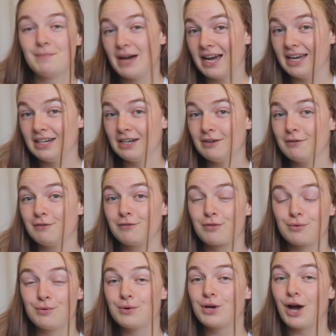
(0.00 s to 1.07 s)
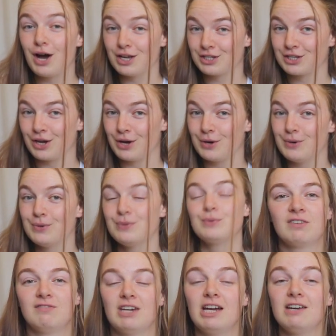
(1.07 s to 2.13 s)
mine through Costco.
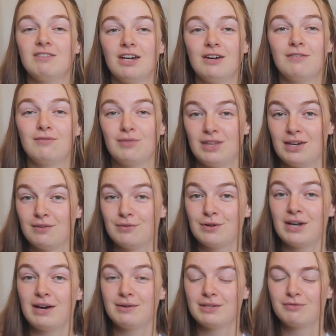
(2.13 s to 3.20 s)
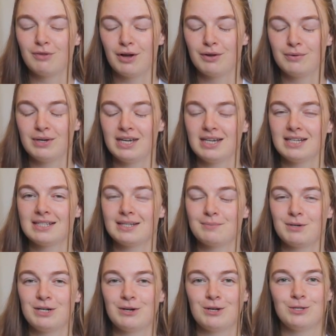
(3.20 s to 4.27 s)
Very, very thankful I was following
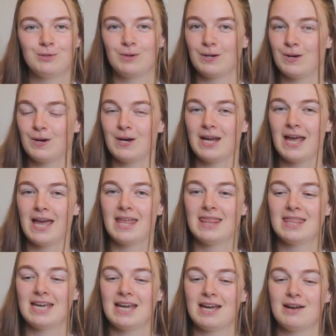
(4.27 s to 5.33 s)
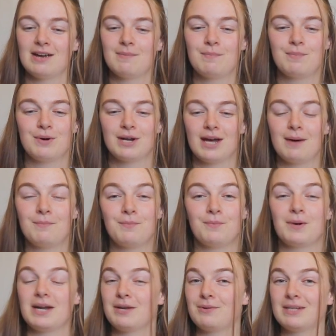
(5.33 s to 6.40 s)
someone on Twitter and they put up
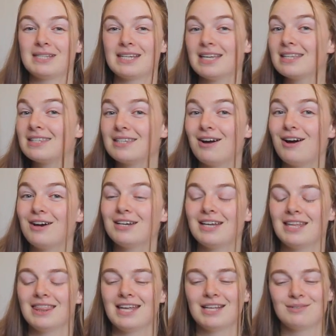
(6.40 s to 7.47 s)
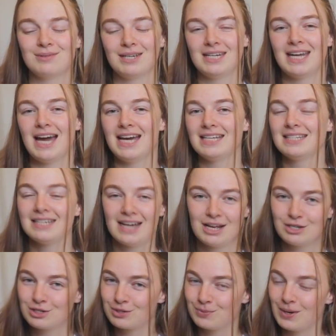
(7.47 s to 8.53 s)
when it was in stock and that's when I
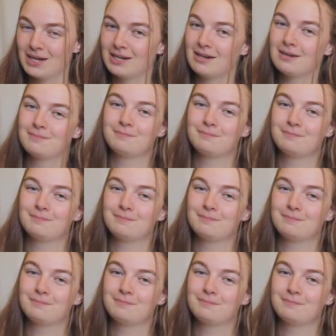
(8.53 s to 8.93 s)
snatched one.